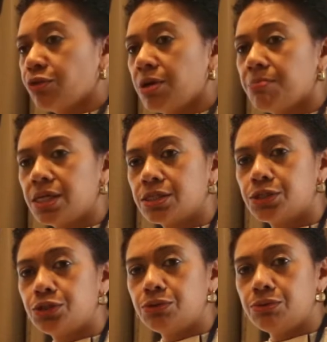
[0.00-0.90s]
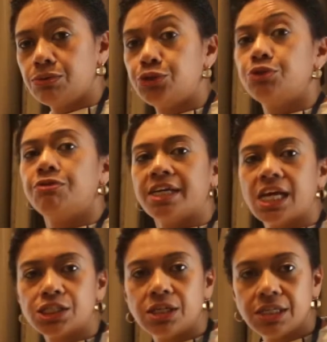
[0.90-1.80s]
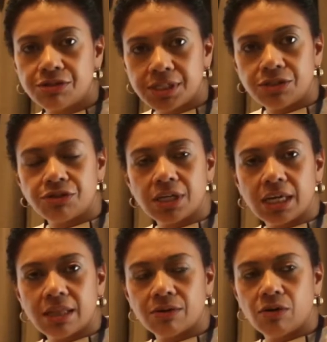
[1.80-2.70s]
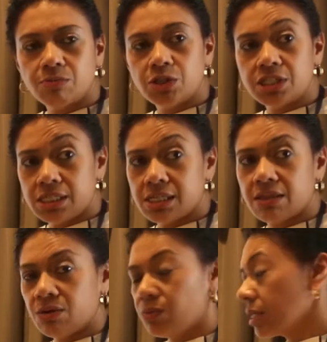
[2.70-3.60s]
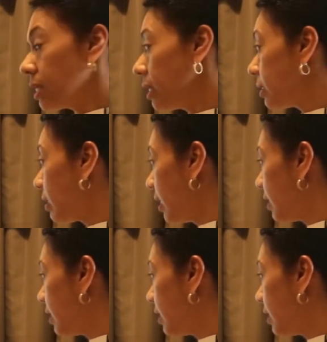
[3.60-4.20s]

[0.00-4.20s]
agreement to do financial literacy training in the communities that they're working in, so